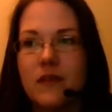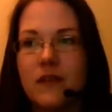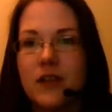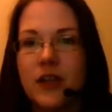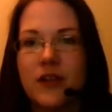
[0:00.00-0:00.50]

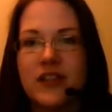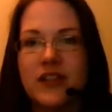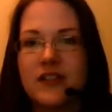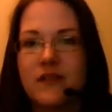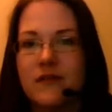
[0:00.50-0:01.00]
you know,
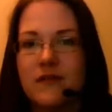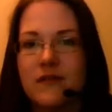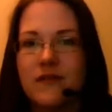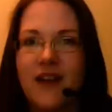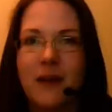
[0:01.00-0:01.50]
these
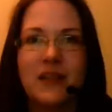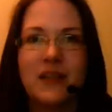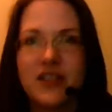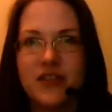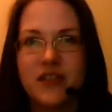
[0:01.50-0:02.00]

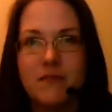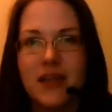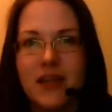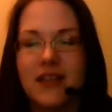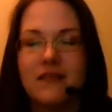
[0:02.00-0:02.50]
families used to
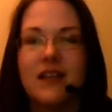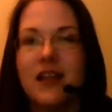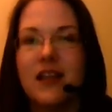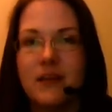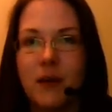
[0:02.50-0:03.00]
meet
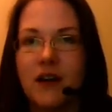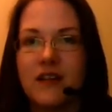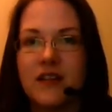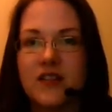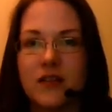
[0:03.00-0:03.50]
in the
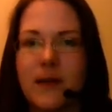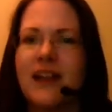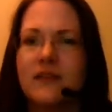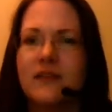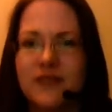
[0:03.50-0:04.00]
past on the
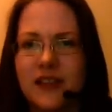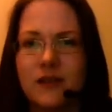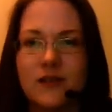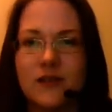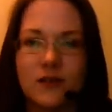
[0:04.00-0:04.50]

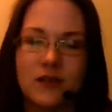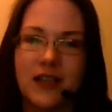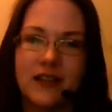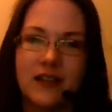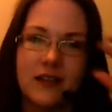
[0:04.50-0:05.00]
battlefield, or
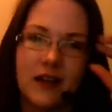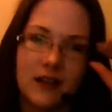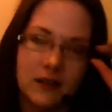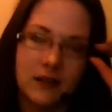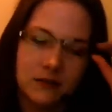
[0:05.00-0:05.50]
in,
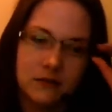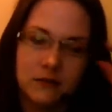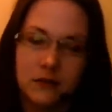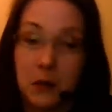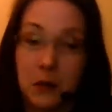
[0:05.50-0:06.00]

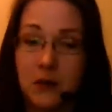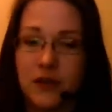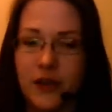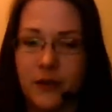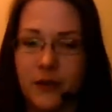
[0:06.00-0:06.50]

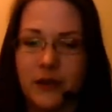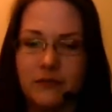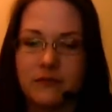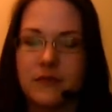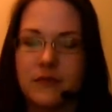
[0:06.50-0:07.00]
you know,
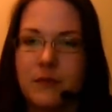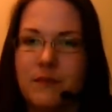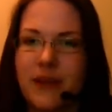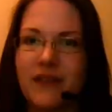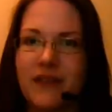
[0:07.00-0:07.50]
in
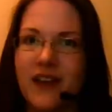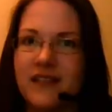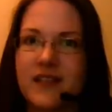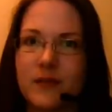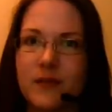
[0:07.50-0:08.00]
big
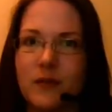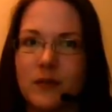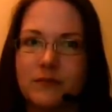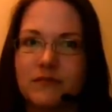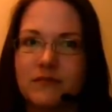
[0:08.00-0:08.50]
events, or
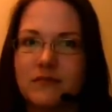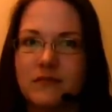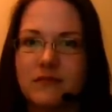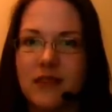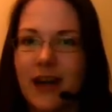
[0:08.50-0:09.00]

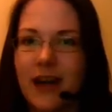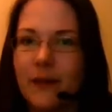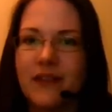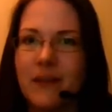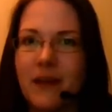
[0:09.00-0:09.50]

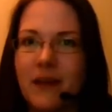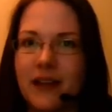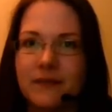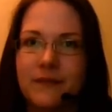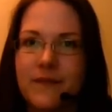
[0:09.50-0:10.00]
however they met,
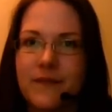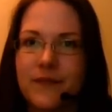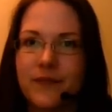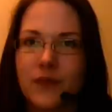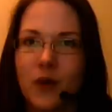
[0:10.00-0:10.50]

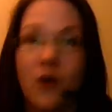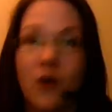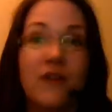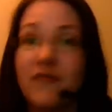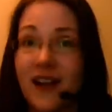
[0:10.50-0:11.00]
or
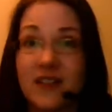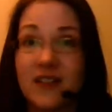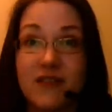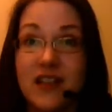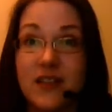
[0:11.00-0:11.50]
in
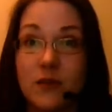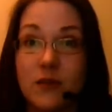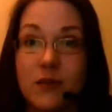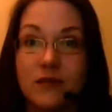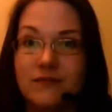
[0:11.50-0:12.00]
factories,
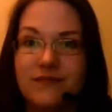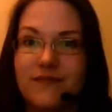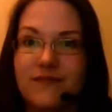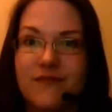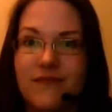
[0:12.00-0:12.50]
or
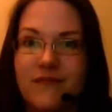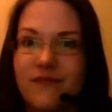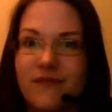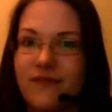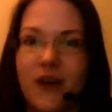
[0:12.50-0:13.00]

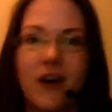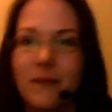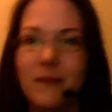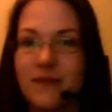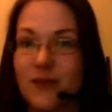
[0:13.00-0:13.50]

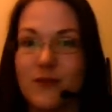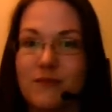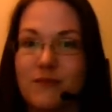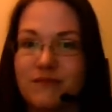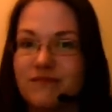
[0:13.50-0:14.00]
farms, or
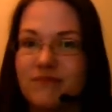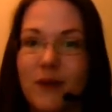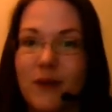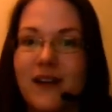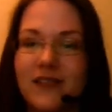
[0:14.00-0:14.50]

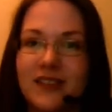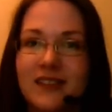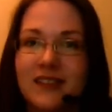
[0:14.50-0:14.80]
wherever.